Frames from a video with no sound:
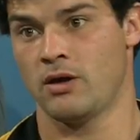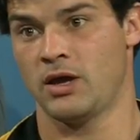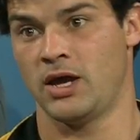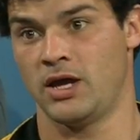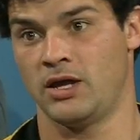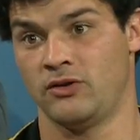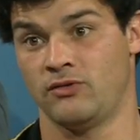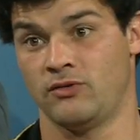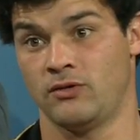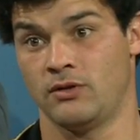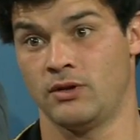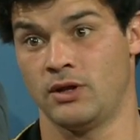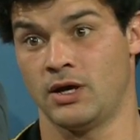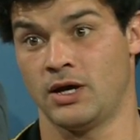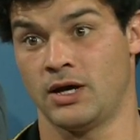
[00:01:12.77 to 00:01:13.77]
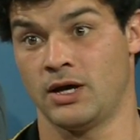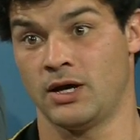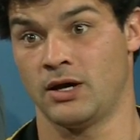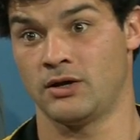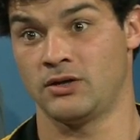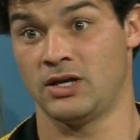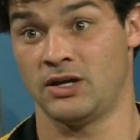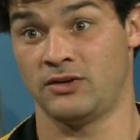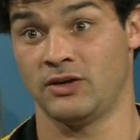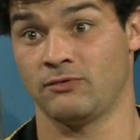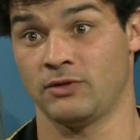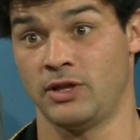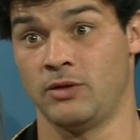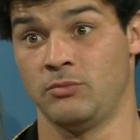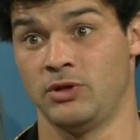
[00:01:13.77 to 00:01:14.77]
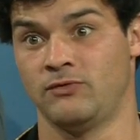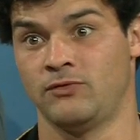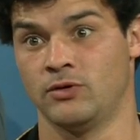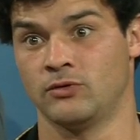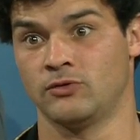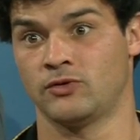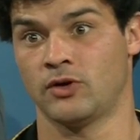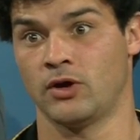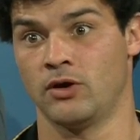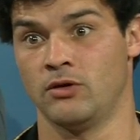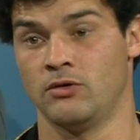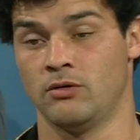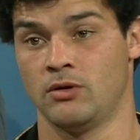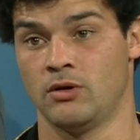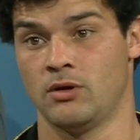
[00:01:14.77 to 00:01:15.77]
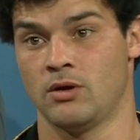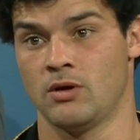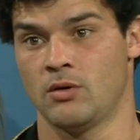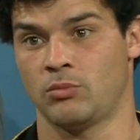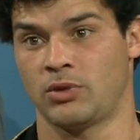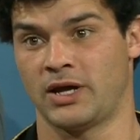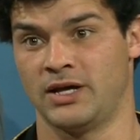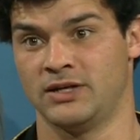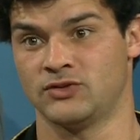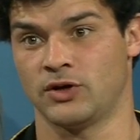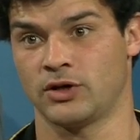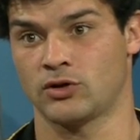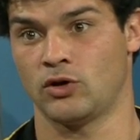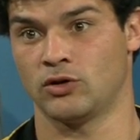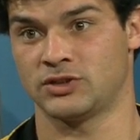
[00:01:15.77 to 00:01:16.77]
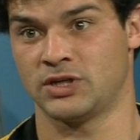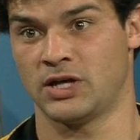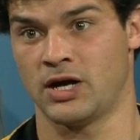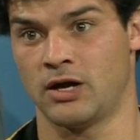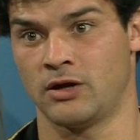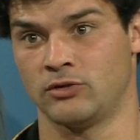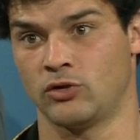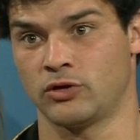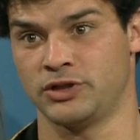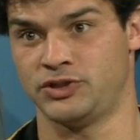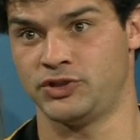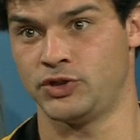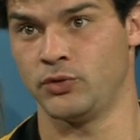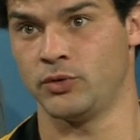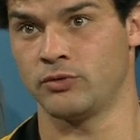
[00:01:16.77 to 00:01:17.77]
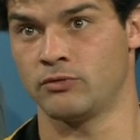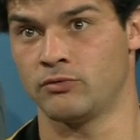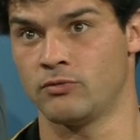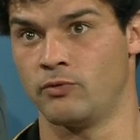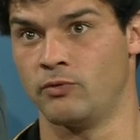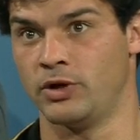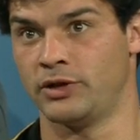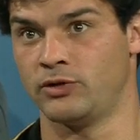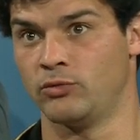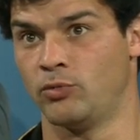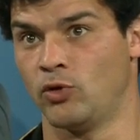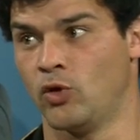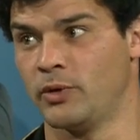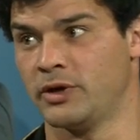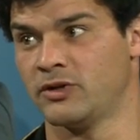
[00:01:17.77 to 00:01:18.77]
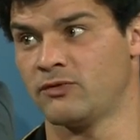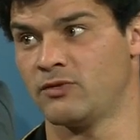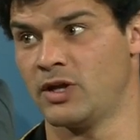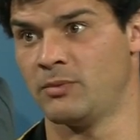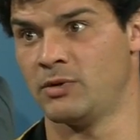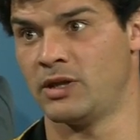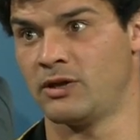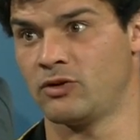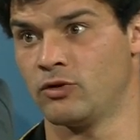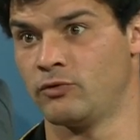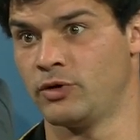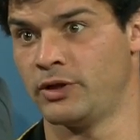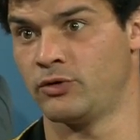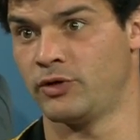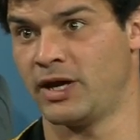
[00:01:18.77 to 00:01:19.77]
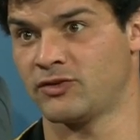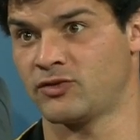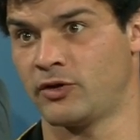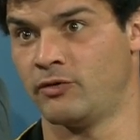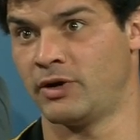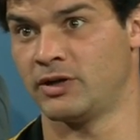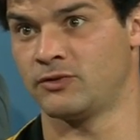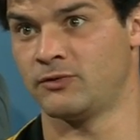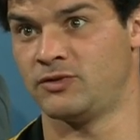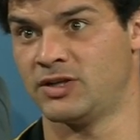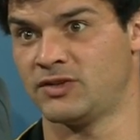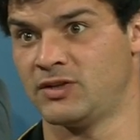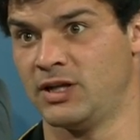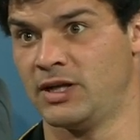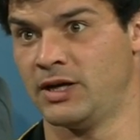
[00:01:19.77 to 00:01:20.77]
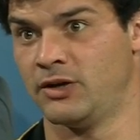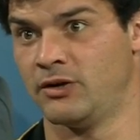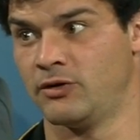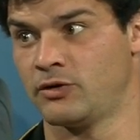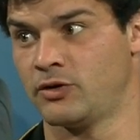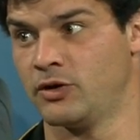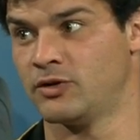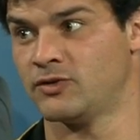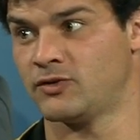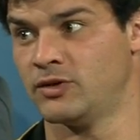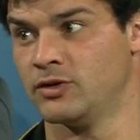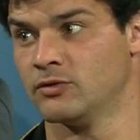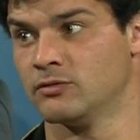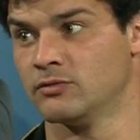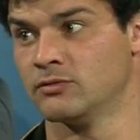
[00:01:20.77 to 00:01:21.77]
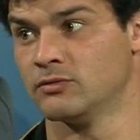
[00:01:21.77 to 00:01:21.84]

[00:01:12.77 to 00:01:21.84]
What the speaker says: And yeah, definitely their midfield. So players like Kotsar and Lockie Stewart, really good ball winners for them. And then they've got really good outside runners with Jesse Lander and Curtis Steele.